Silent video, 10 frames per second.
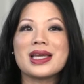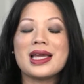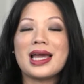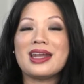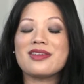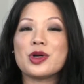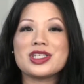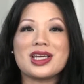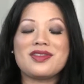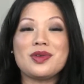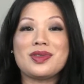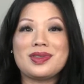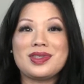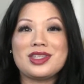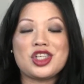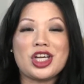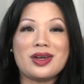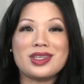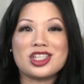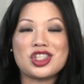And of course, if you share
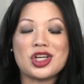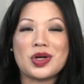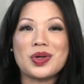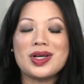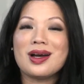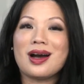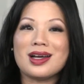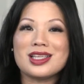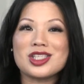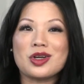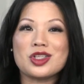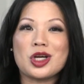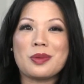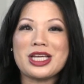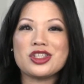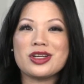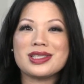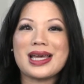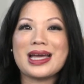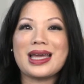this show on social, make sure to
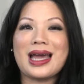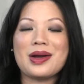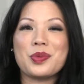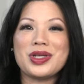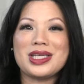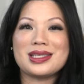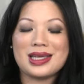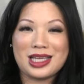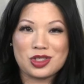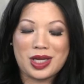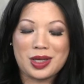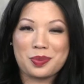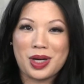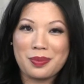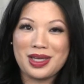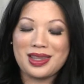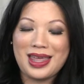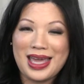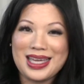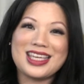tag at Winnie Sun so I can properly
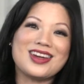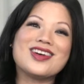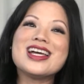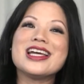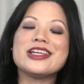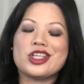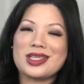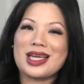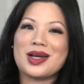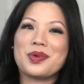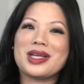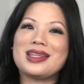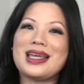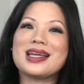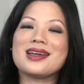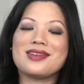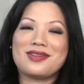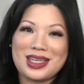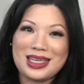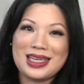thank you. Just like I want to thank
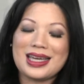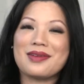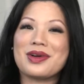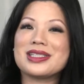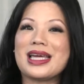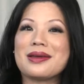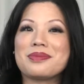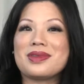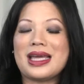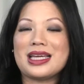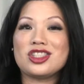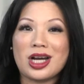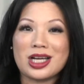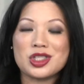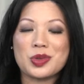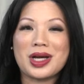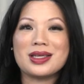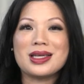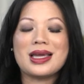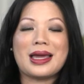Vicky, I want to thank Joshua,
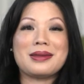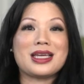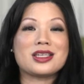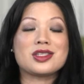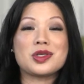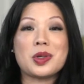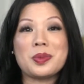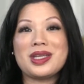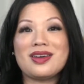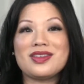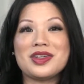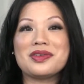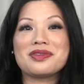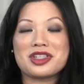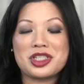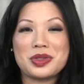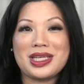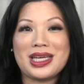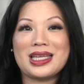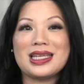and thank so many of you for
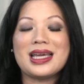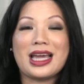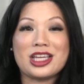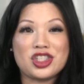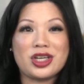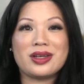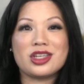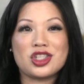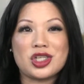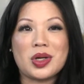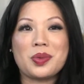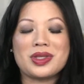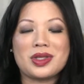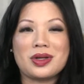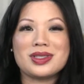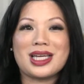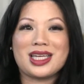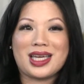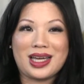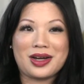tuning in and sharing the show with those that
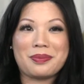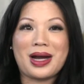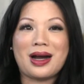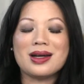you care about.